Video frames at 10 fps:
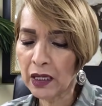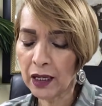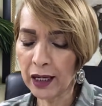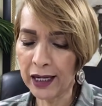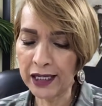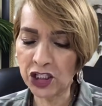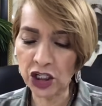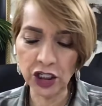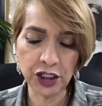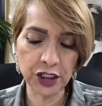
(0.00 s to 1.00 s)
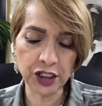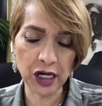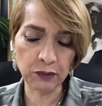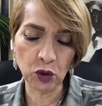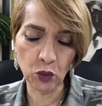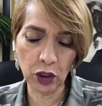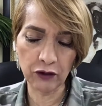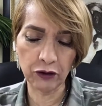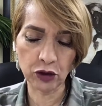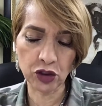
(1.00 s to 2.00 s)
Uh, in Genesis chapter 1 and
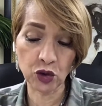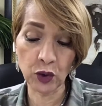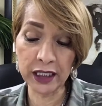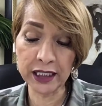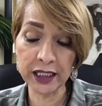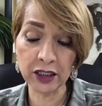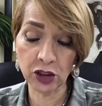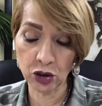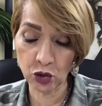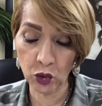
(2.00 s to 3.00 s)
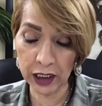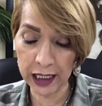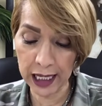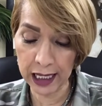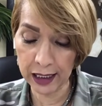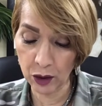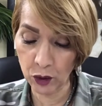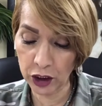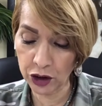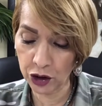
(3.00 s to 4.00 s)
verses 26 to 28, I
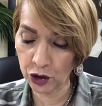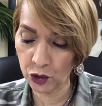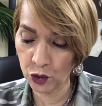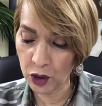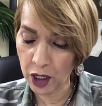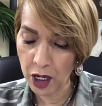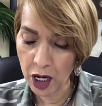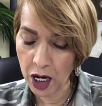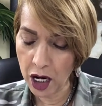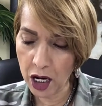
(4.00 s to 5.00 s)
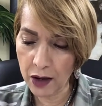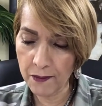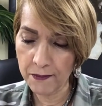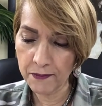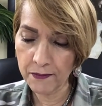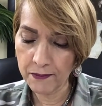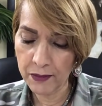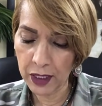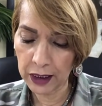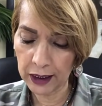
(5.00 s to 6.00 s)
wanted to um,
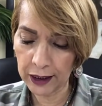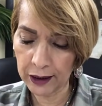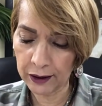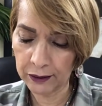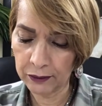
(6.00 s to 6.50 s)
uh,